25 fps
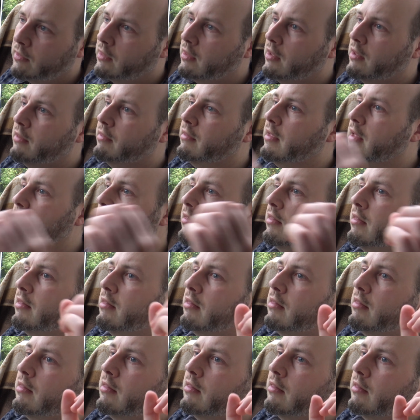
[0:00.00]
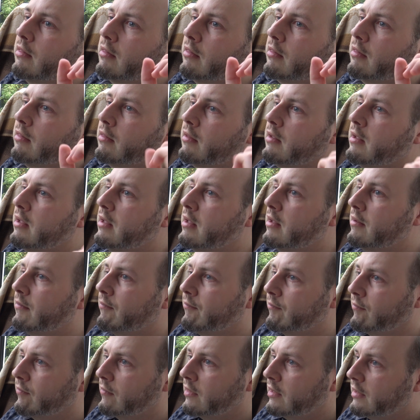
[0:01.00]
and then the
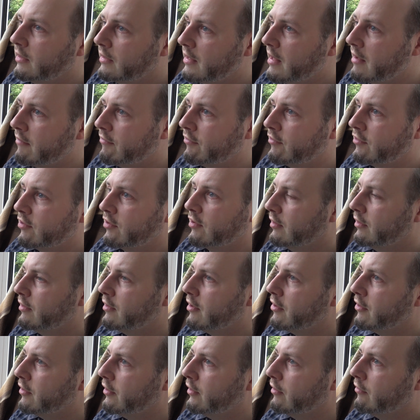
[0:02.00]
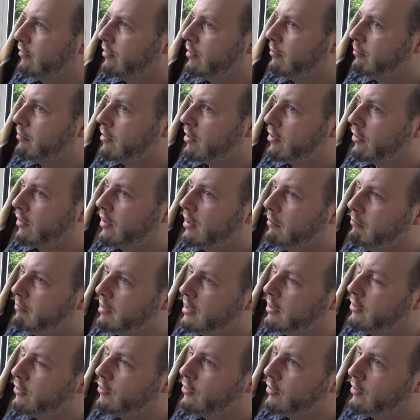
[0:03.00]
left line of the parking
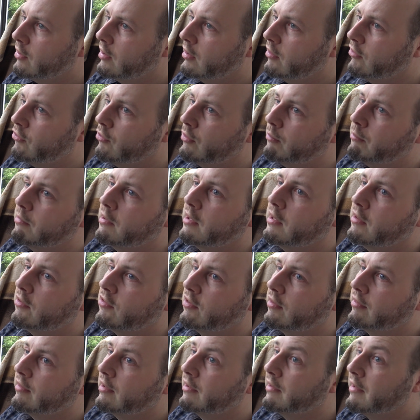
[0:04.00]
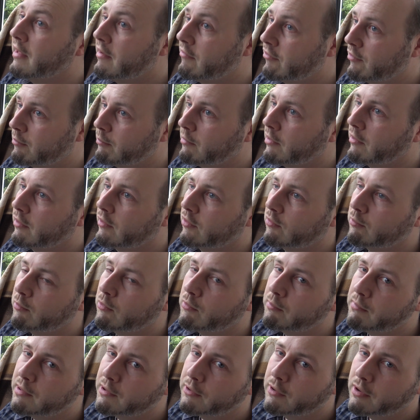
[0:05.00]
bay you're going into appears in the left blind
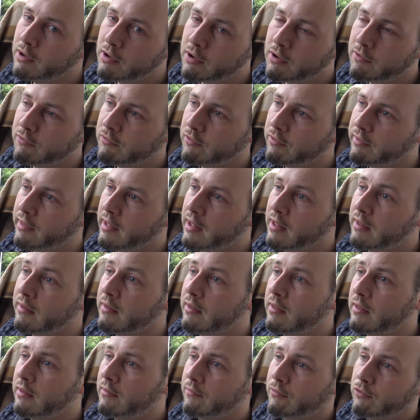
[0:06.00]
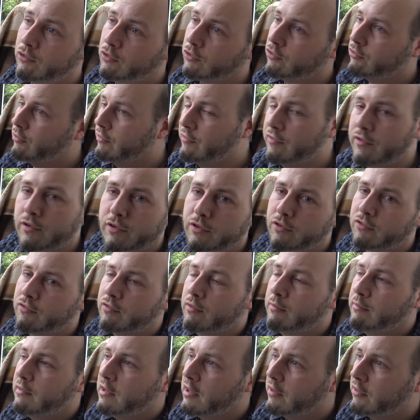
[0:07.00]
spot mirror after that. So it's reversed
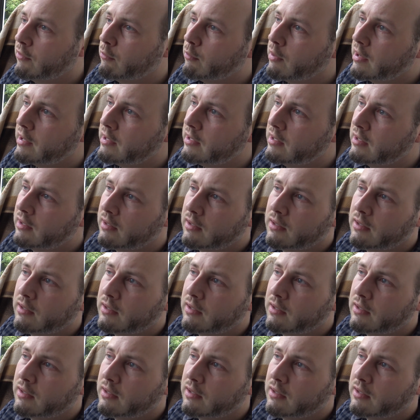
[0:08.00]
from the other way